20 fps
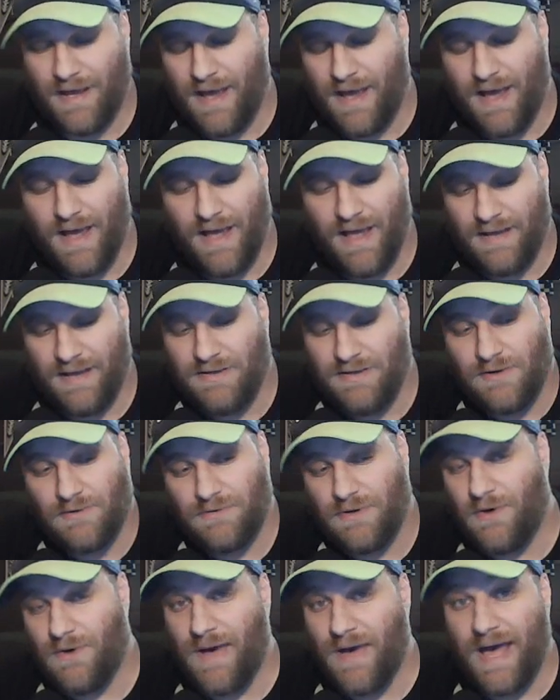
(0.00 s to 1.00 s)
I
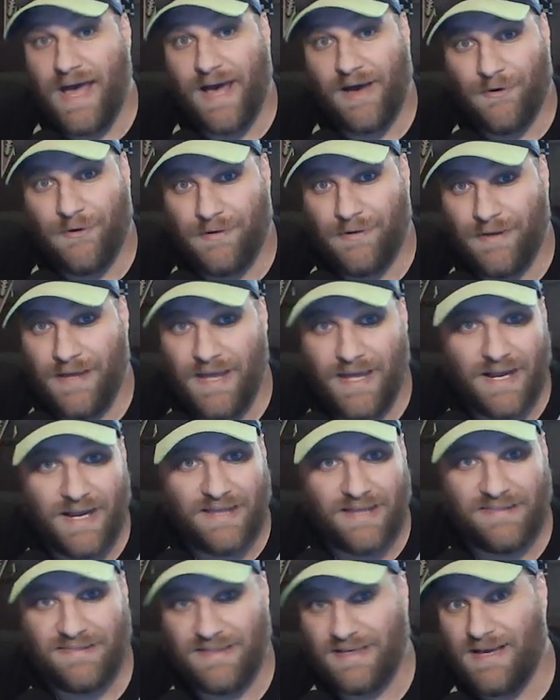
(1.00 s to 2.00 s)
don't know how, and
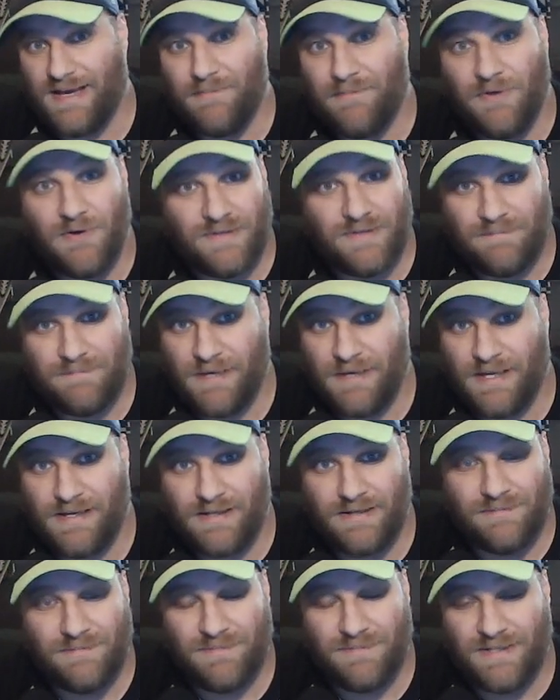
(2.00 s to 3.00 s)
I think I'm only
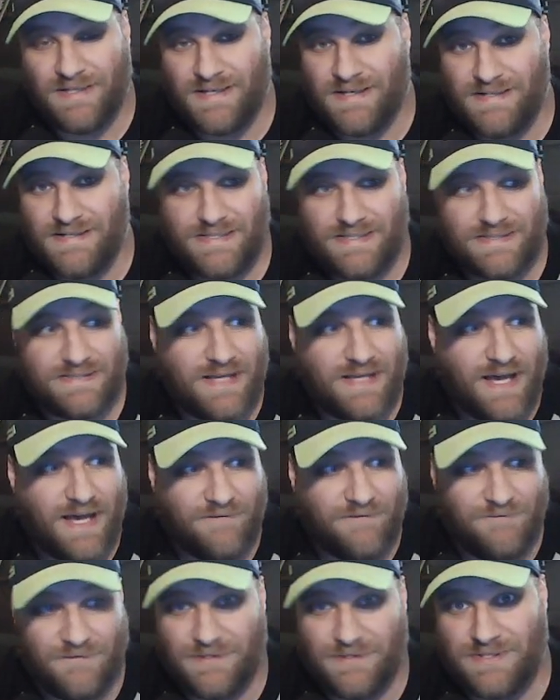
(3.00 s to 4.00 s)
picking them because
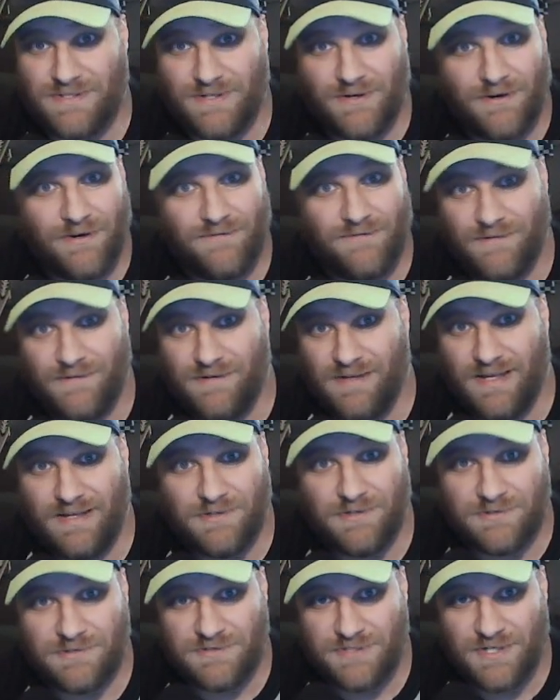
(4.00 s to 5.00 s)
I feel sorry for
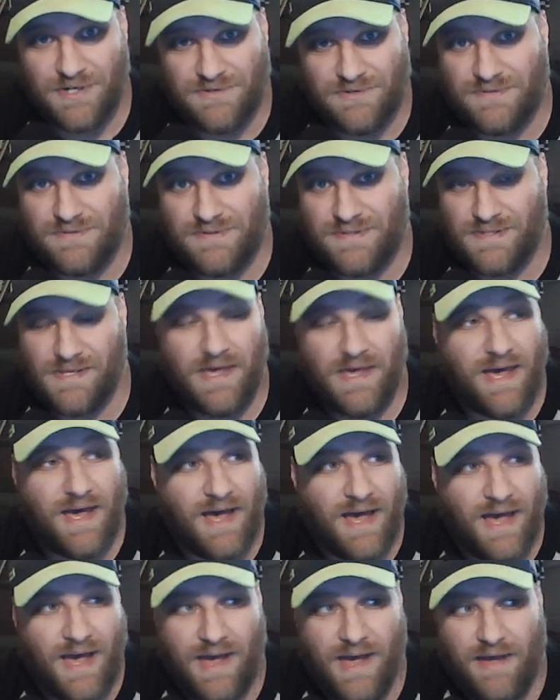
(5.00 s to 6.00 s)
Daniel Jones.
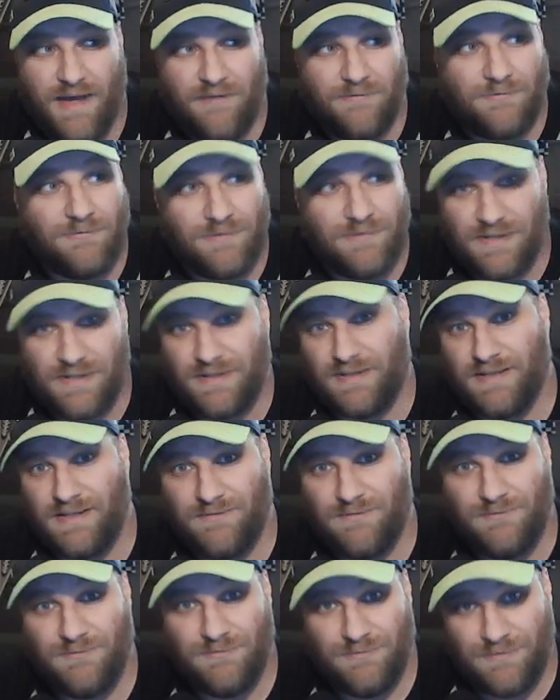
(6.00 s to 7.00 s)
I really,
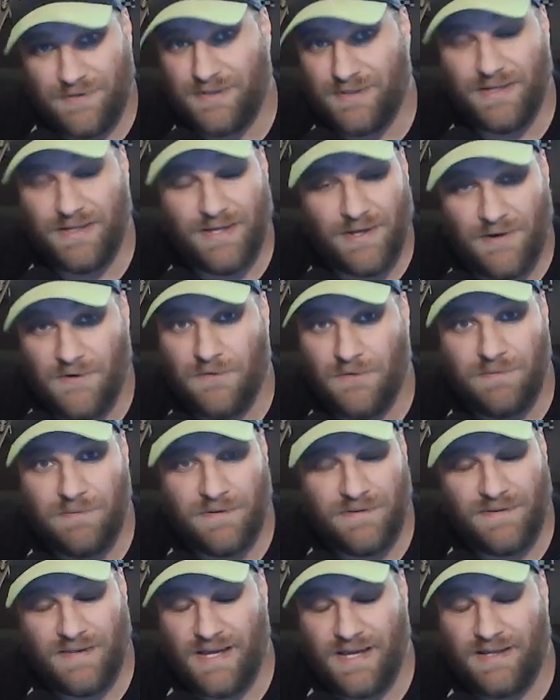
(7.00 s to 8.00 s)
really hope
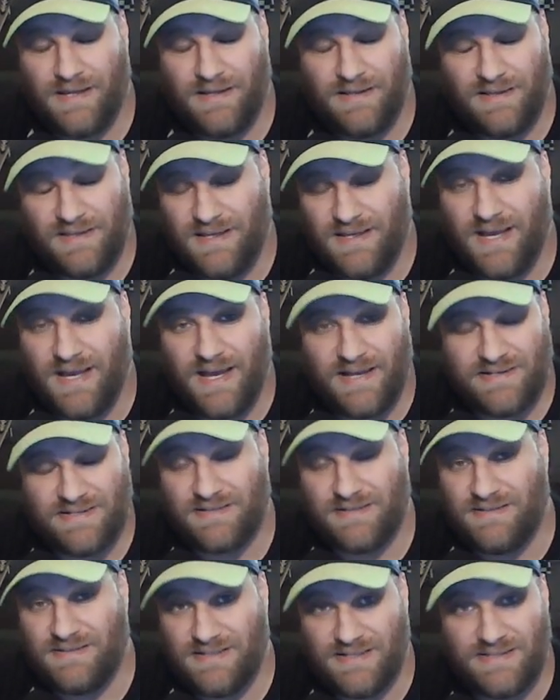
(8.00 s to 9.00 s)
that he has
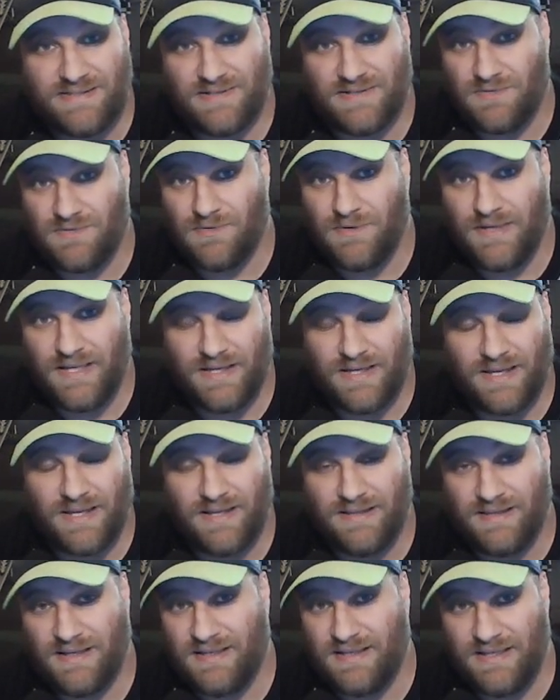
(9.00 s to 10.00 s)
a decent week
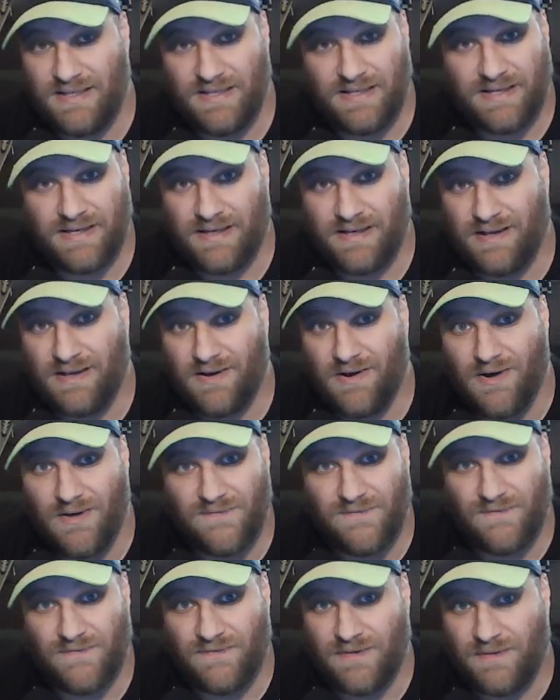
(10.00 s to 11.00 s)
and the heat can get
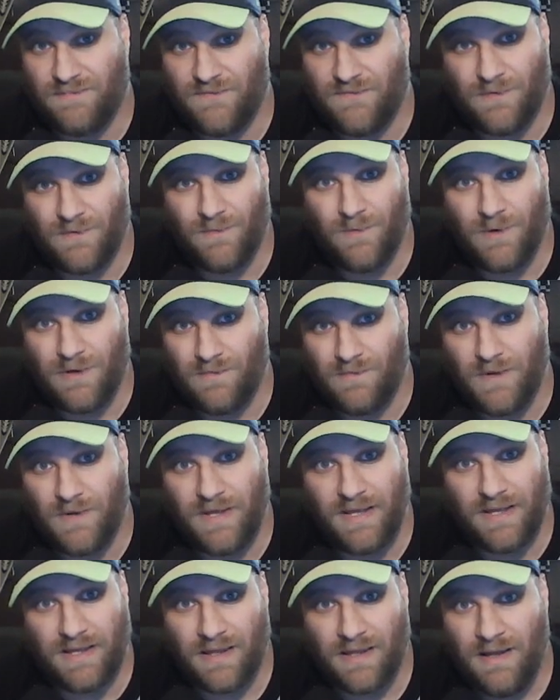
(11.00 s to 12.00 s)
off of him for 1
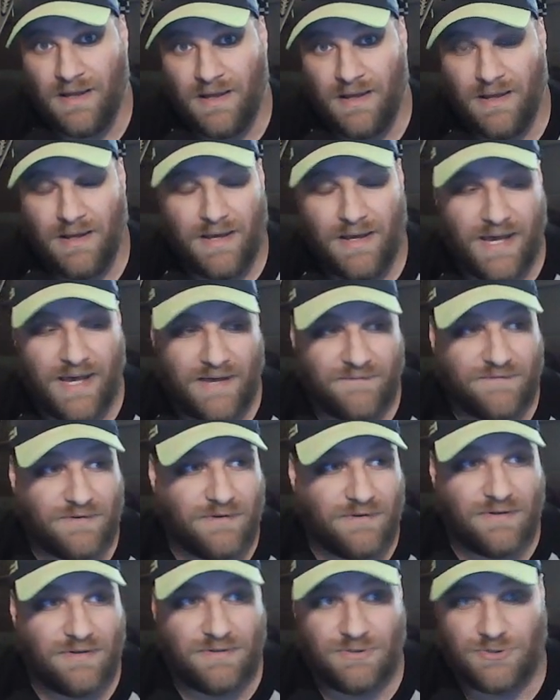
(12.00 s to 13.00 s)
week
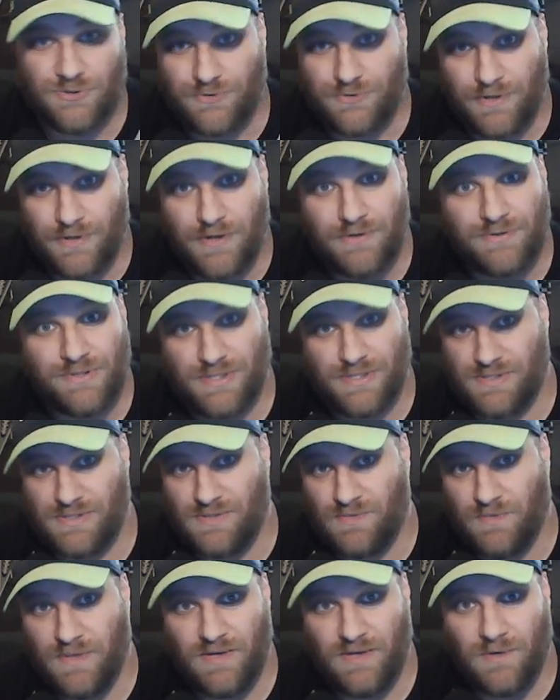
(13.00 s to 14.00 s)
after an
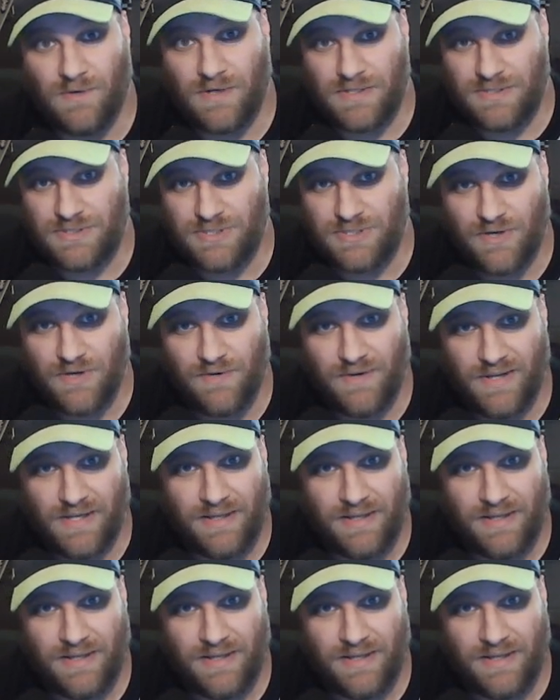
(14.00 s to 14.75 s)
atrocious week one showing.